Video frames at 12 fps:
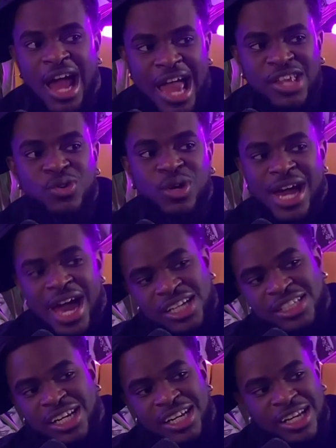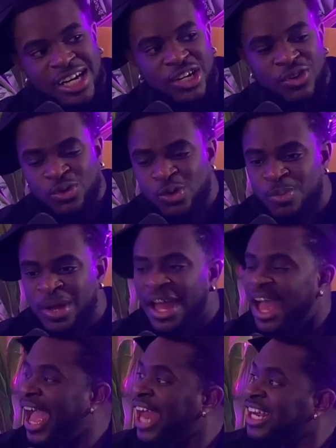And you can ask any nigga in the room.
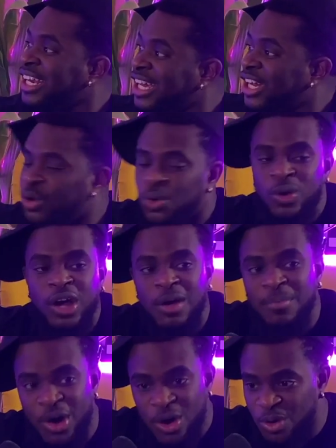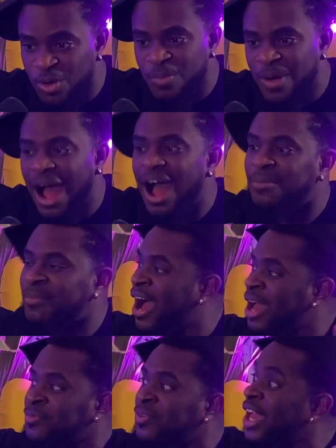Any nigga who work. come home, I'm
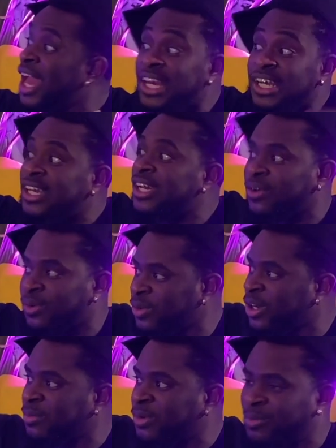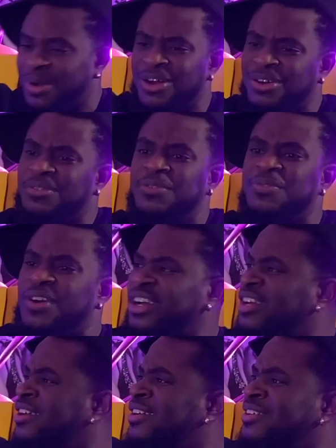hyped for any nigga who come home. I don't give a
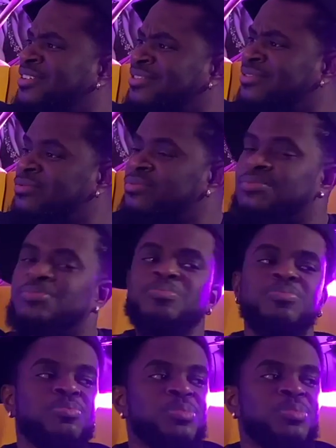fuck he